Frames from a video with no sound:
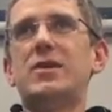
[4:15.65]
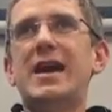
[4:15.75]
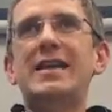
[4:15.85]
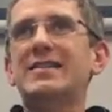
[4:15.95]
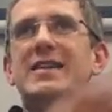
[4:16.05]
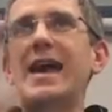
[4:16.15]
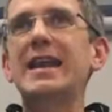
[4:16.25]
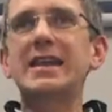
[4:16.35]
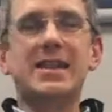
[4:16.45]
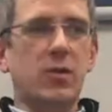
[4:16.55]
can't say
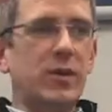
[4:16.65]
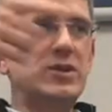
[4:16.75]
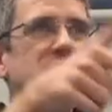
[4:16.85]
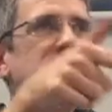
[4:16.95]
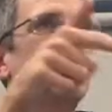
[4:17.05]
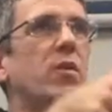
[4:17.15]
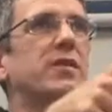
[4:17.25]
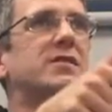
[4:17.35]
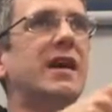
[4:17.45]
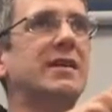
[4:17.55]
anything. We should say
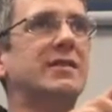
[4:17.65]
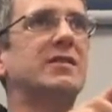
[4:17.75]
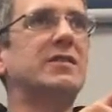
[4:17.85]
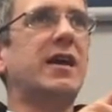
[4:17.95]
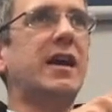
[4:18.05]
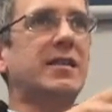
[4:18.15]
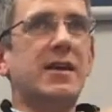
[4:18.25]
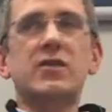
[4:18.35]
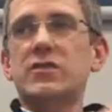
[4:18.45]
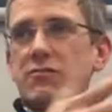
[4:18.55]
what the text is saying.
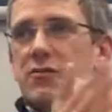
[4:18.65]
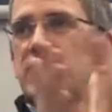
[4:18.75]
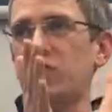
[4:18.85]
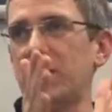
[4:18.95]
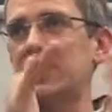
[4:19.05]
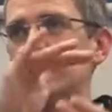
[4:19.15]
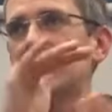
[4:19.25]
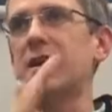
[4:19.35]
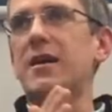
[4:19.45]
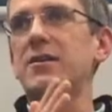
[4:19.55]
There's a
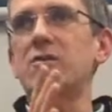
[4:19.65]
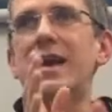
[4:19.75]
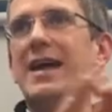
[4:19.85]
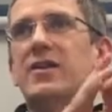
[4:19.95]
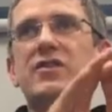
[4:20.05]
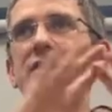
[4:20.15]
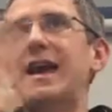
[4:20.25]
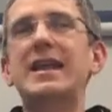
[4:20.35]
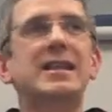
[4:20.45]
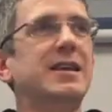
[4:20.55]
restriction there. Yeah. You cannot
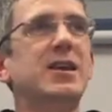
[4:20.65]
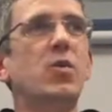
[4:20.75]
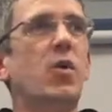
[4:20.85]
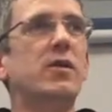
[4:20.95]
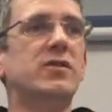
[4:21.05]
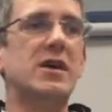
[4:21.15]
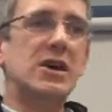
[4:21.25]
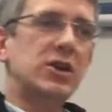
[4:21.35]
say anything you want.